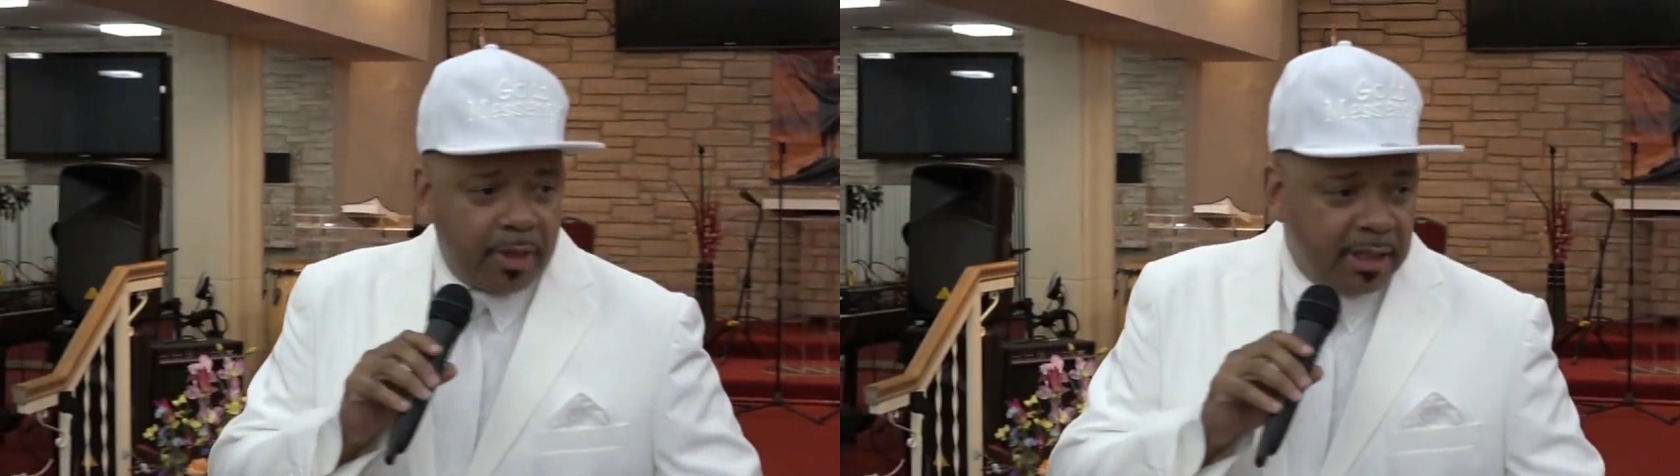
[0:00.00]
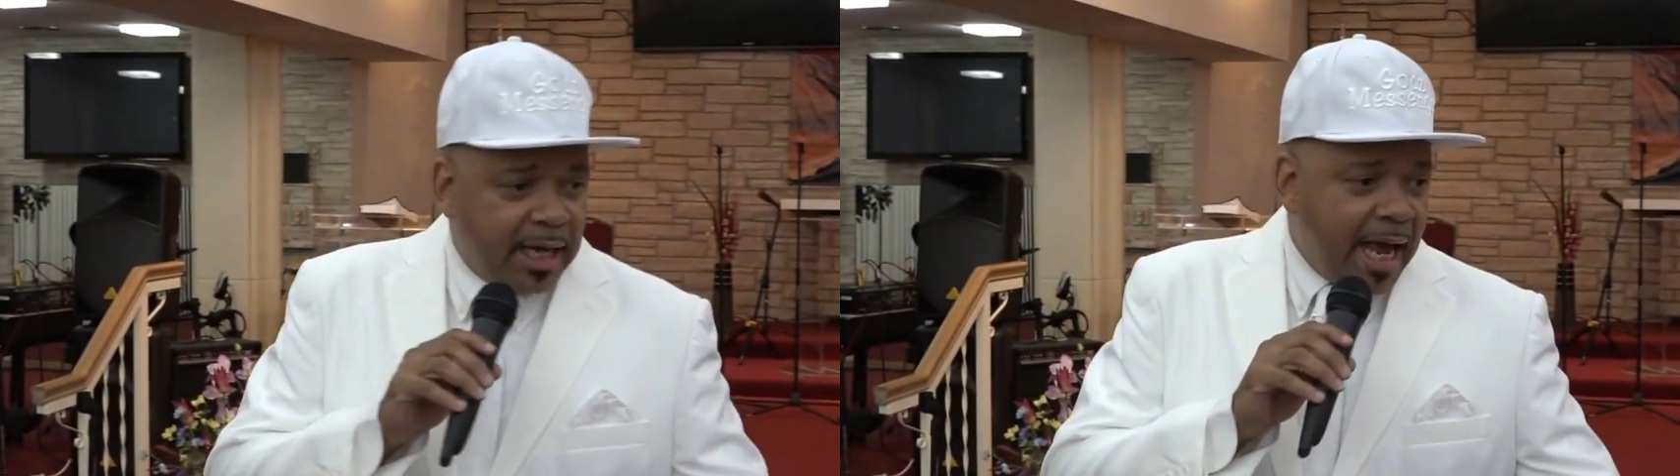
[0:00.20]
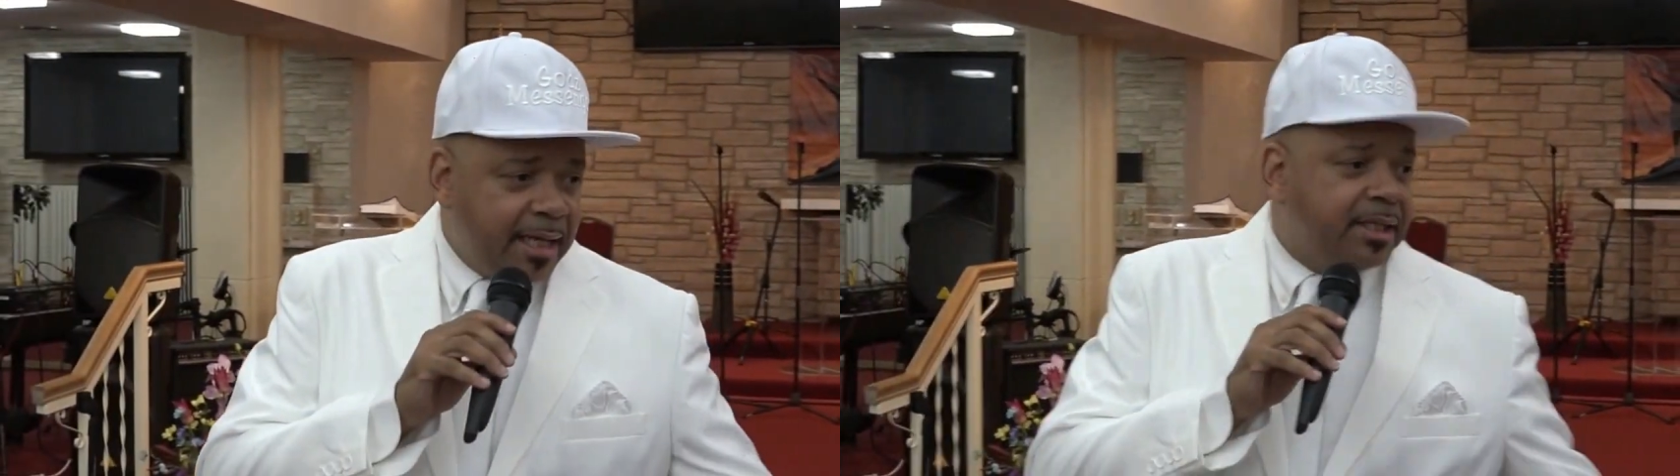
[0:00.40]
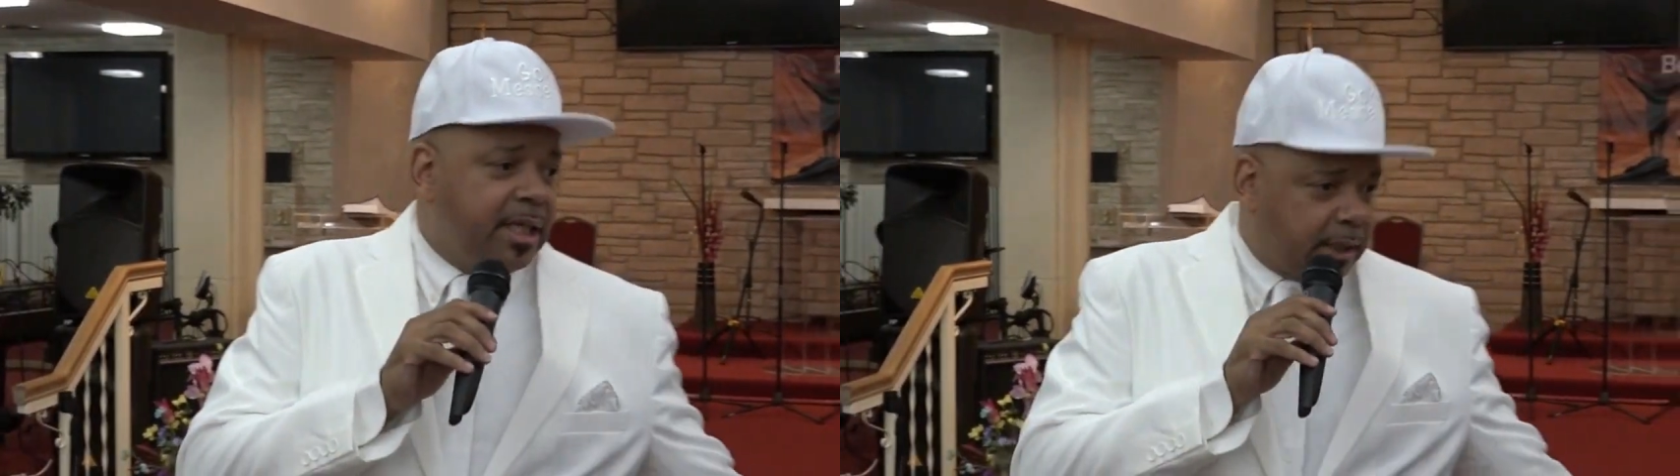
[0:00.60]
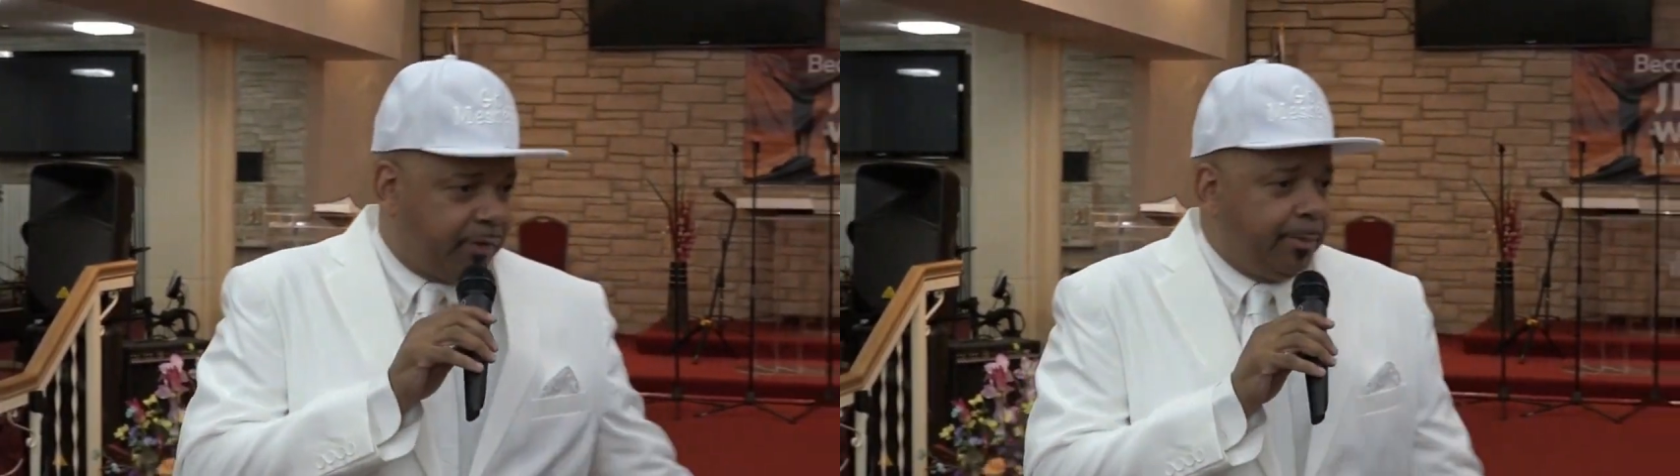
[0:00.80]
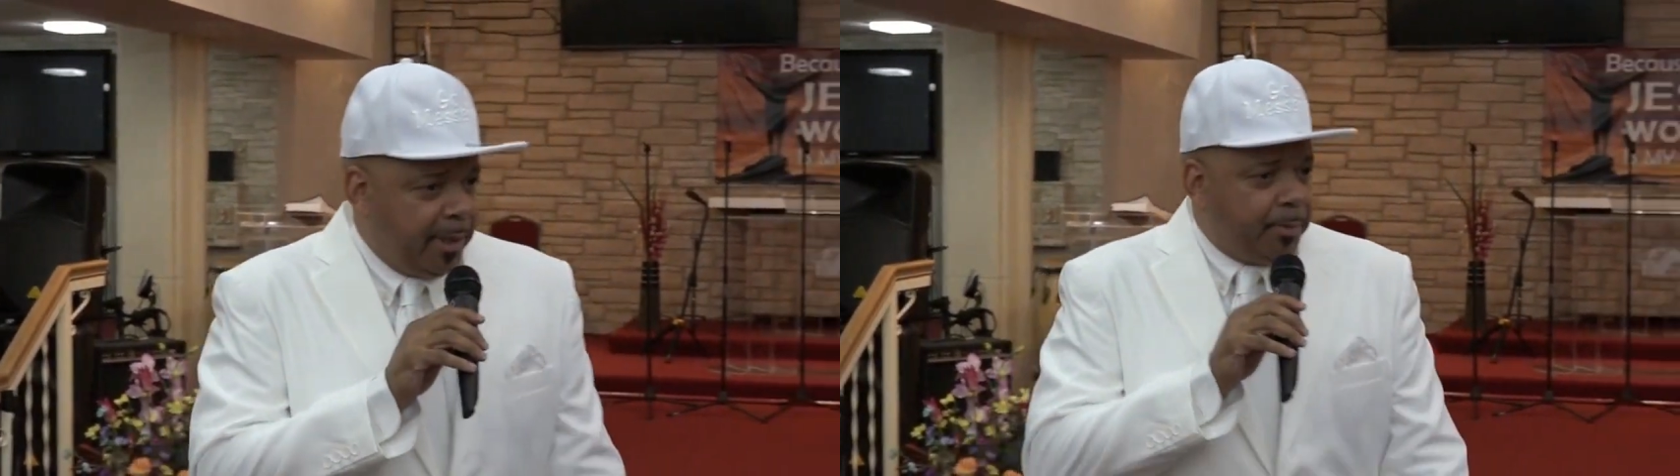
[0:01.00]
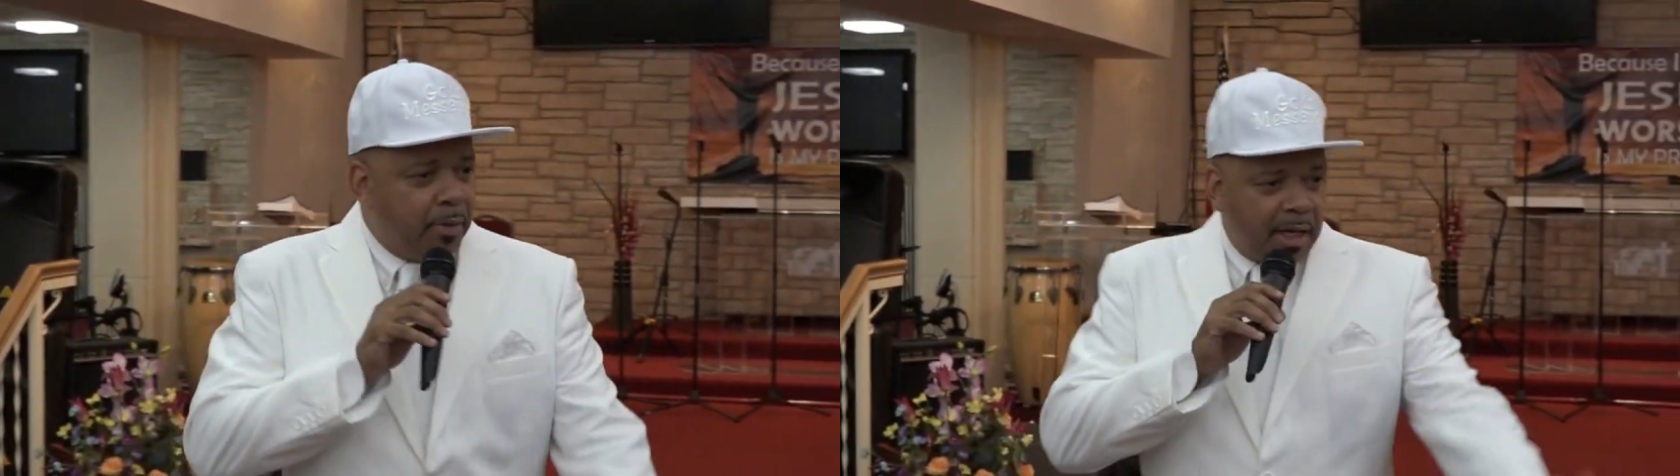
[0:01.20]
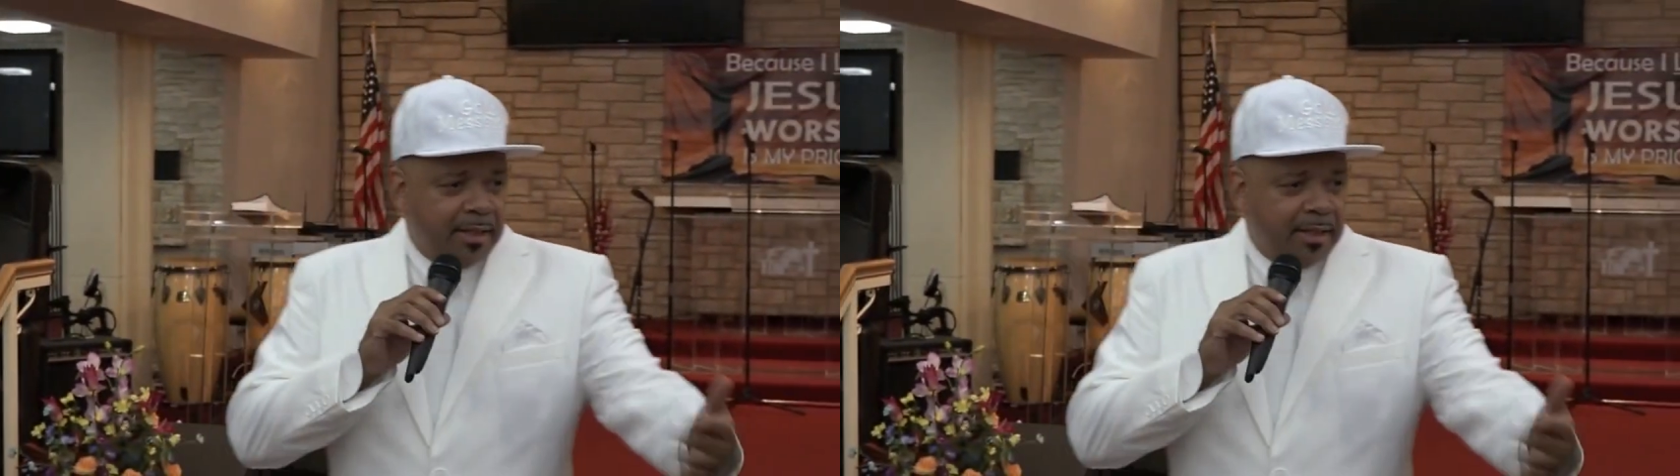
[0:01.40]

Can I just get three people?